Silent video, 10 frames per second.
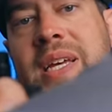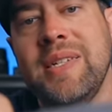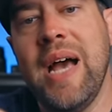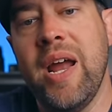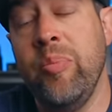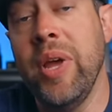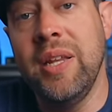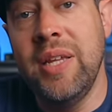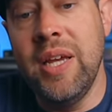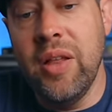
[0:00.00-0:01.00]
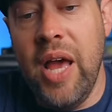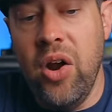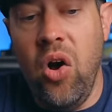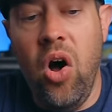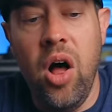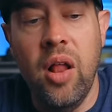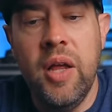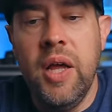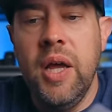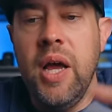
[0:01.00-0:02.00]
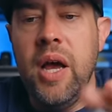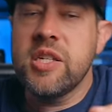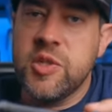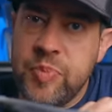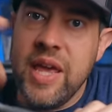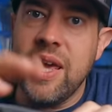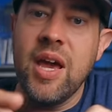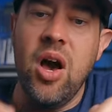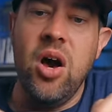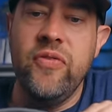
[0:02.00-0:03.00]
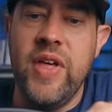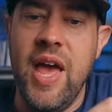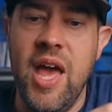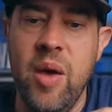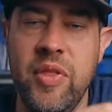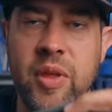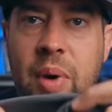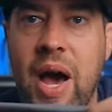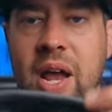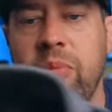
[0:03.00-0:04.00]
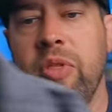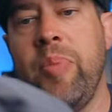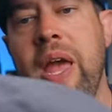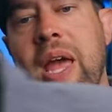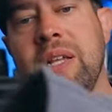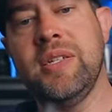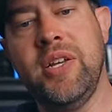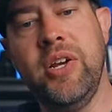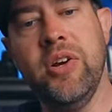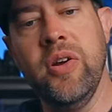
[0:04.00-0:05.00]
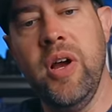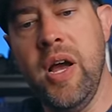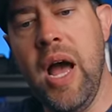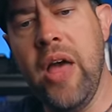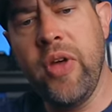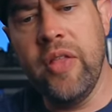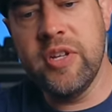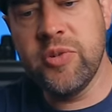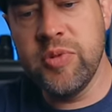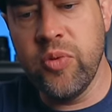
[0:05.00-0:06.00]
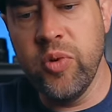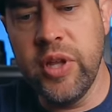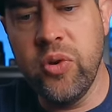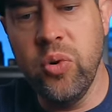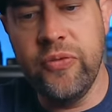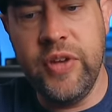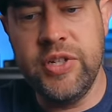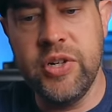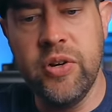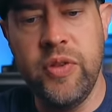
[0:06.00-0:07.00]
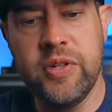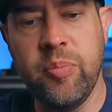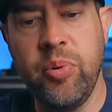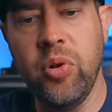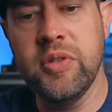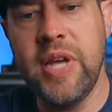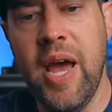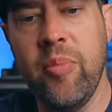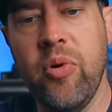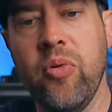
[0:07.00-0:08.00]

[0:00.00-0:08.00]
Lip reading: is not a big deal at all. Speaking of the hem in the bottom of the pants here, I thought this was a really cool feature. There's a pull tab